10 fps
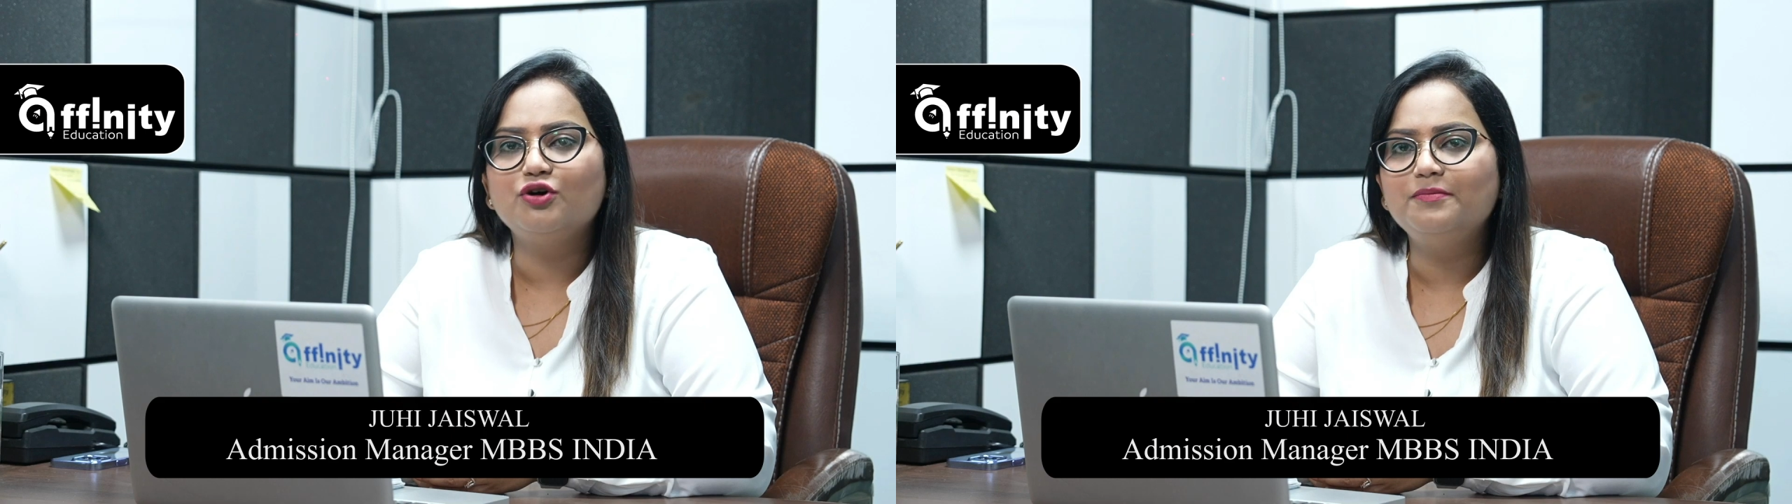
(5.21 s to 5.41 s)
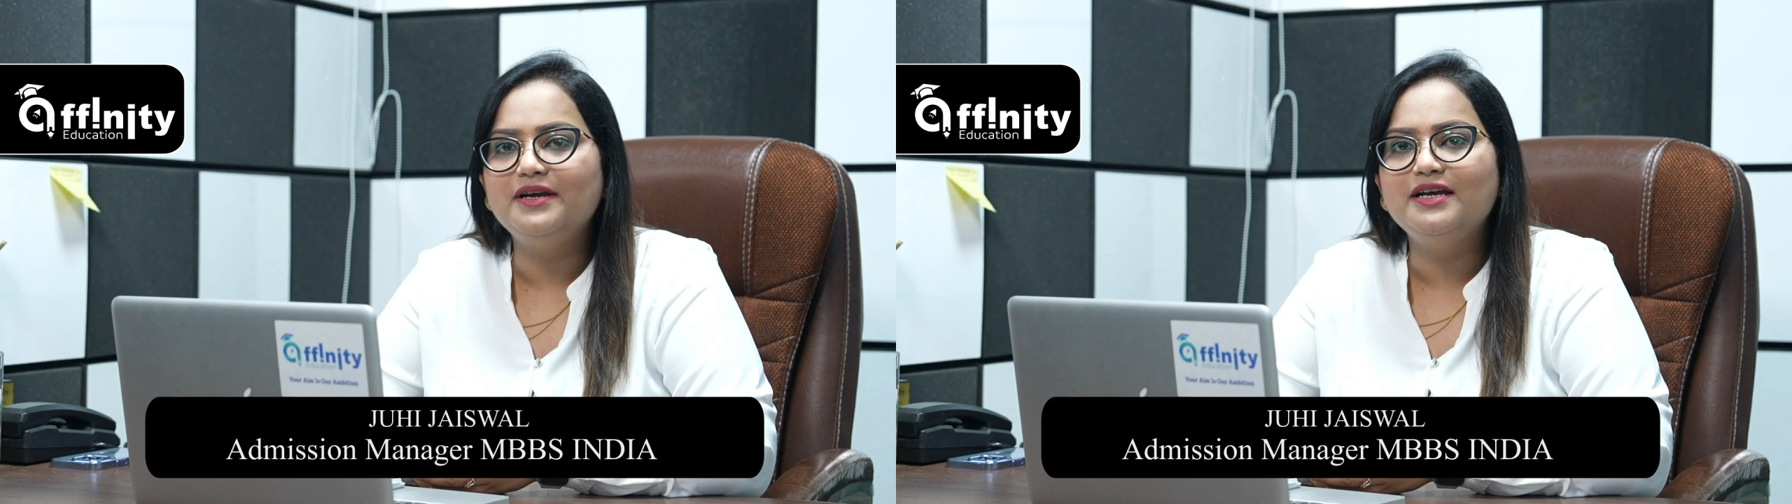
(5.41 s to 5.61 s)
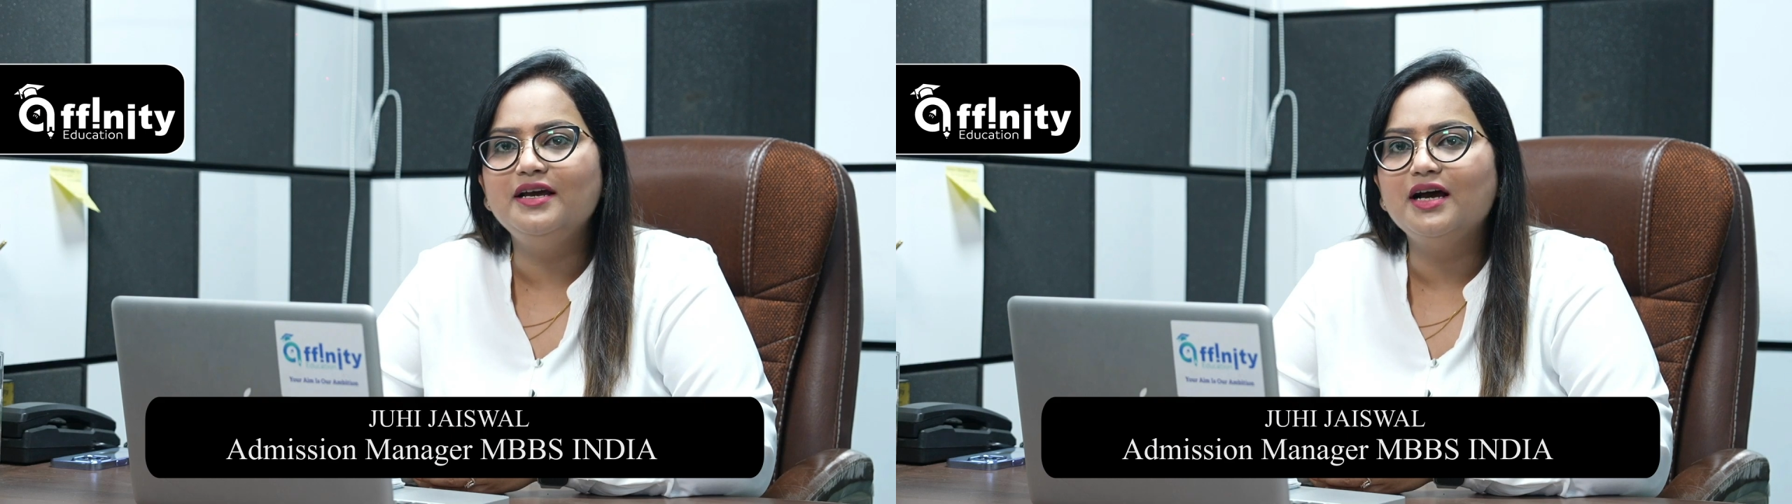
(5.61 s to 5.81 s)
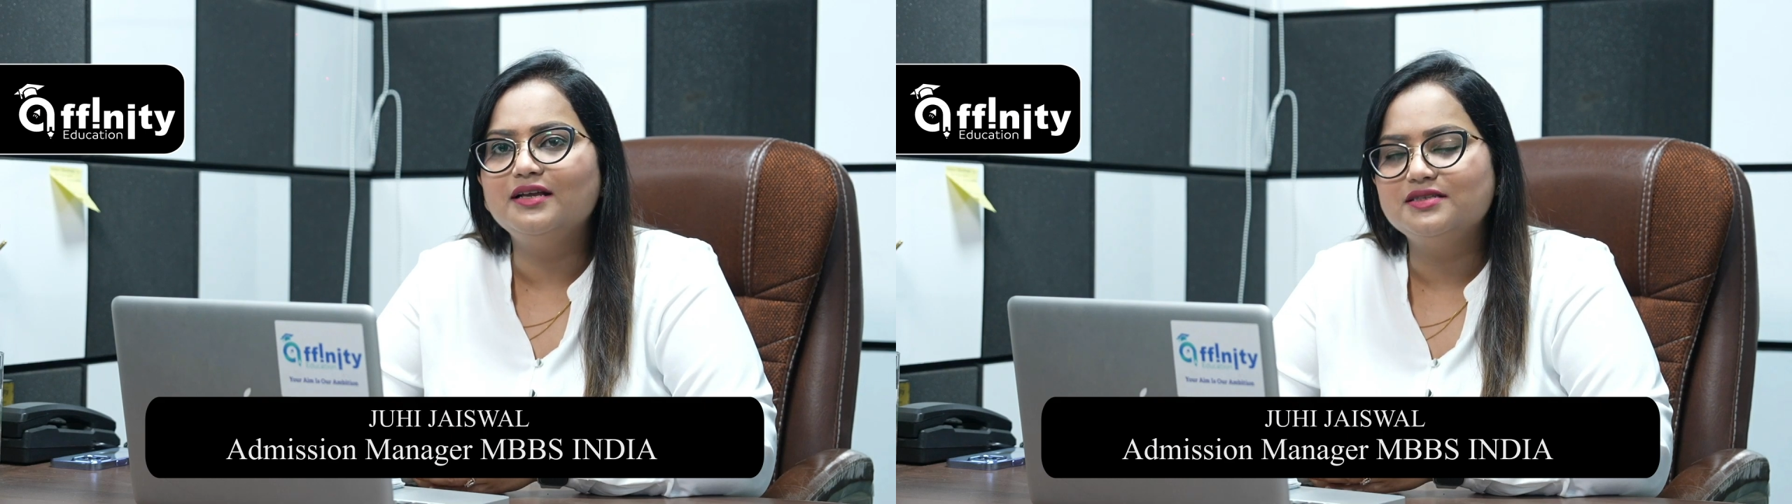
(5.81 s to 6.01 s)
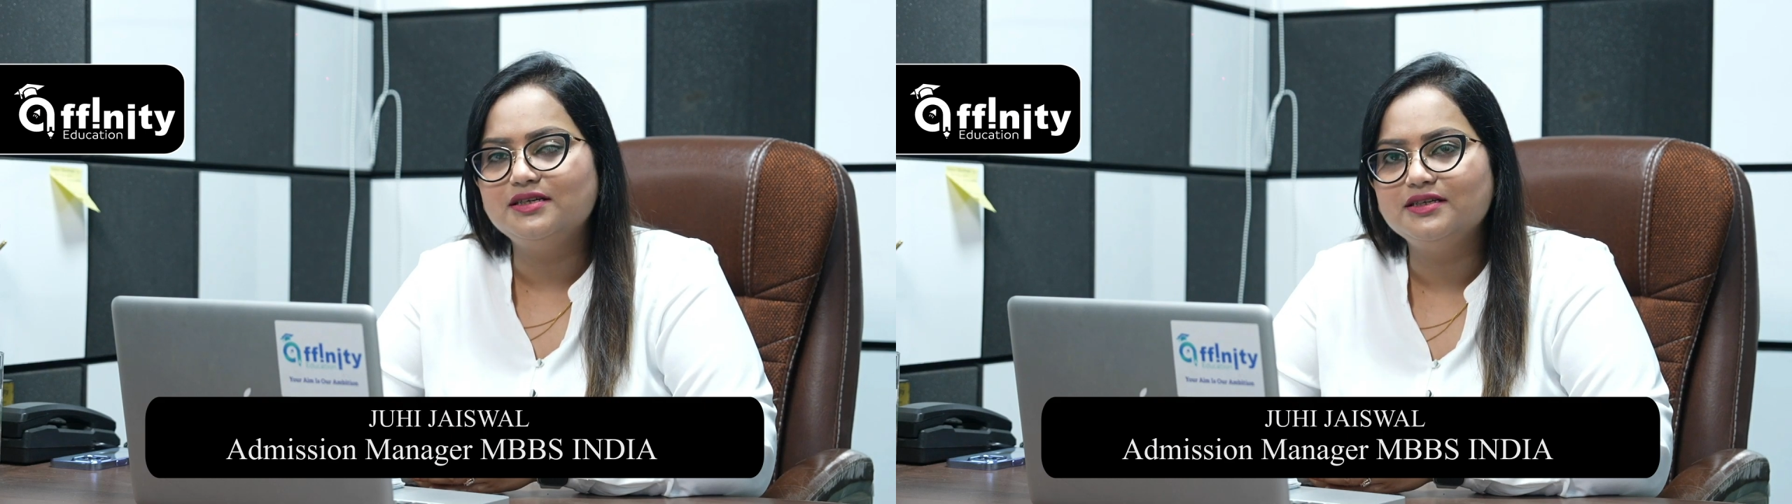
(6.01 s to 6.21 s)
top leading
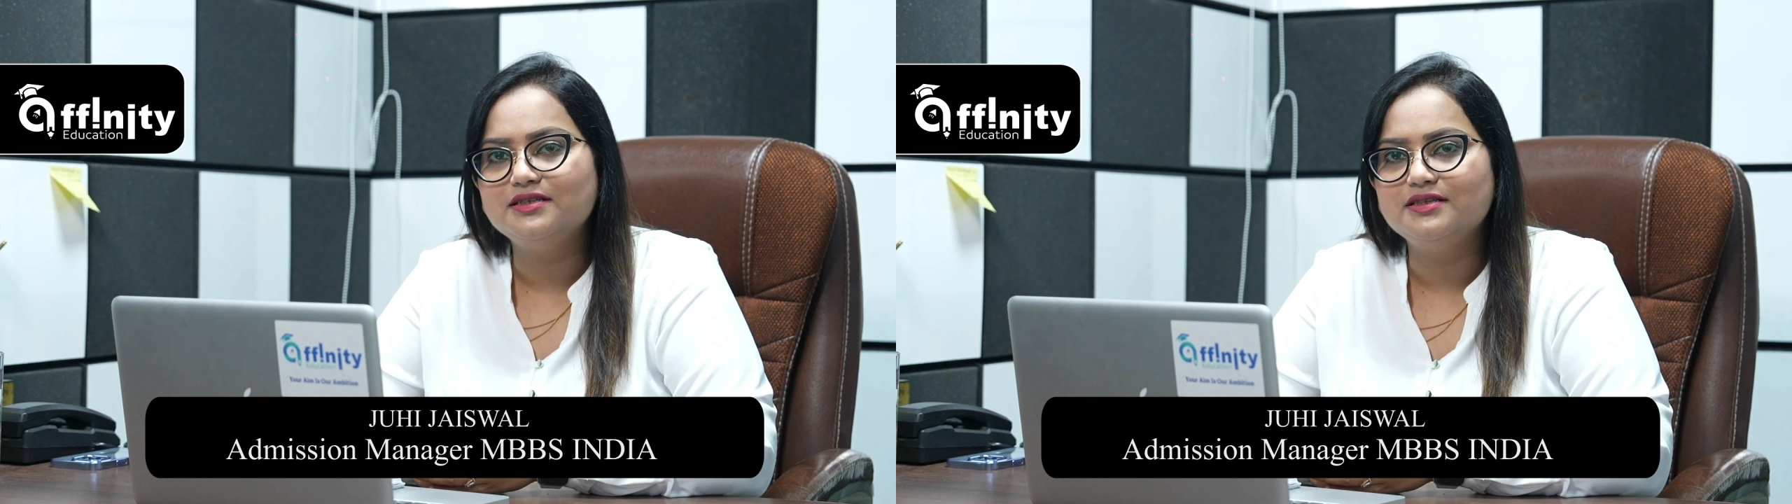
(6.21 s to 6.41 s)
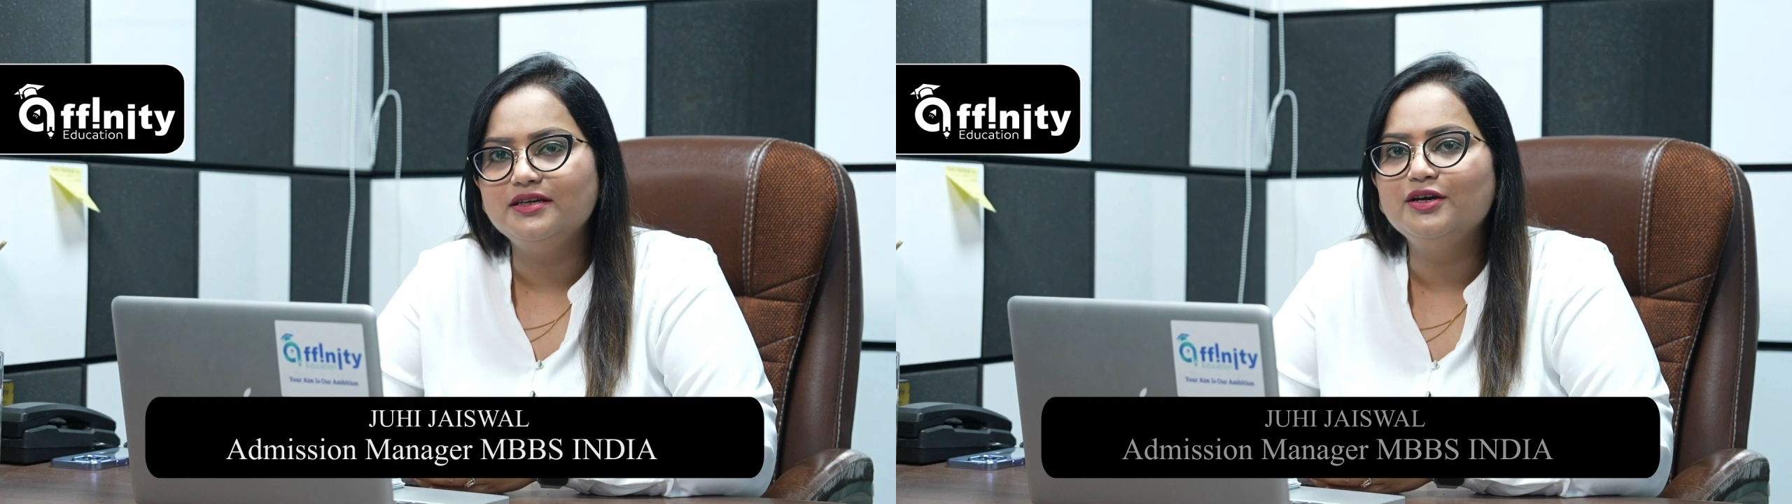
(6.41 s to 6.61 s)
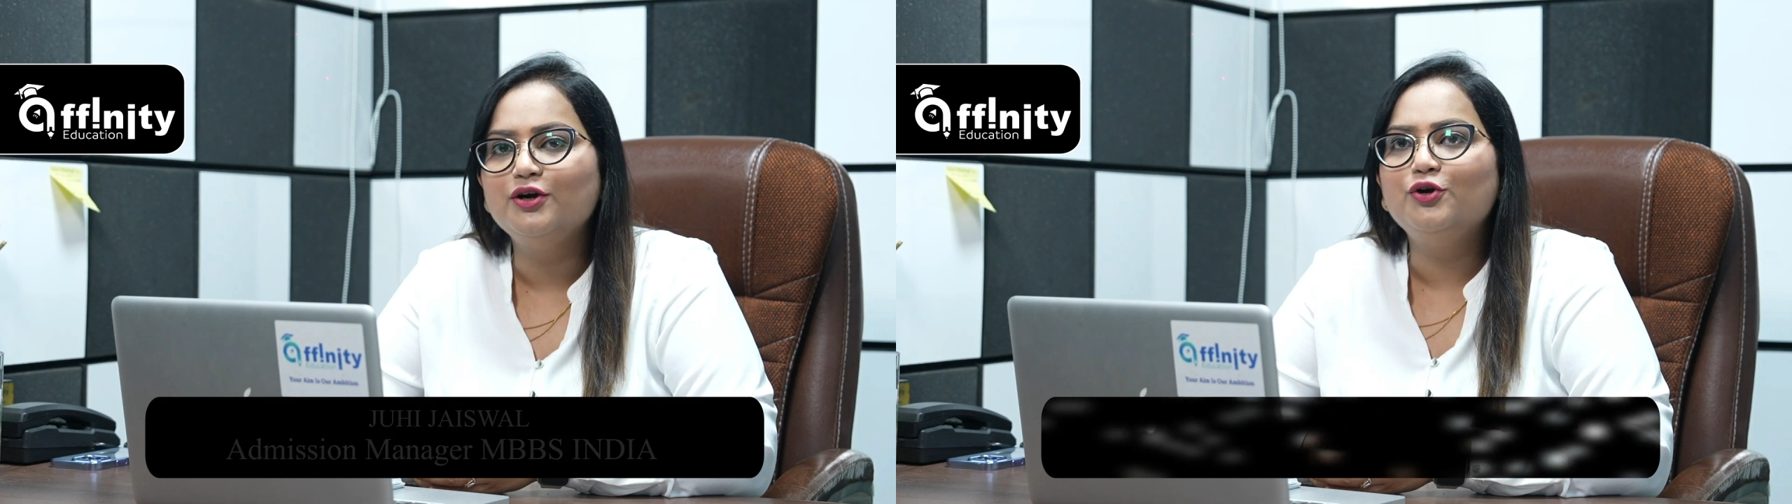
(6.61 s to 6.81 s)
consultancy